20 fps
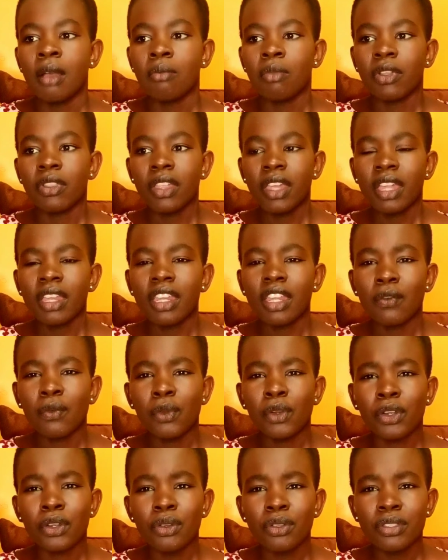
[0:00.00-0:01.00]
But then
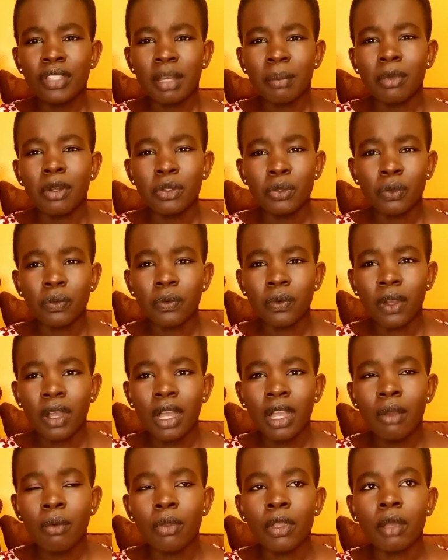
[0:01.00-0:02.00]
if we reduce the amount of
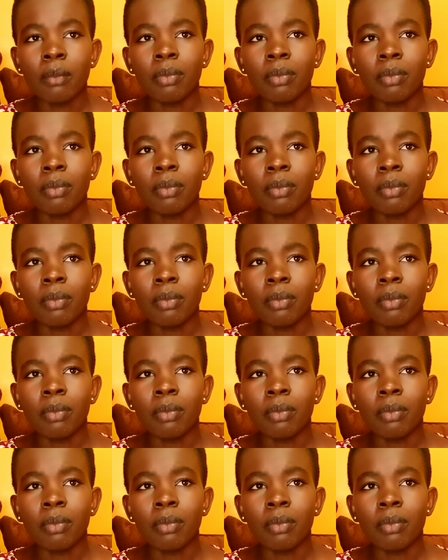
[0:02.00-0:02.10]
work we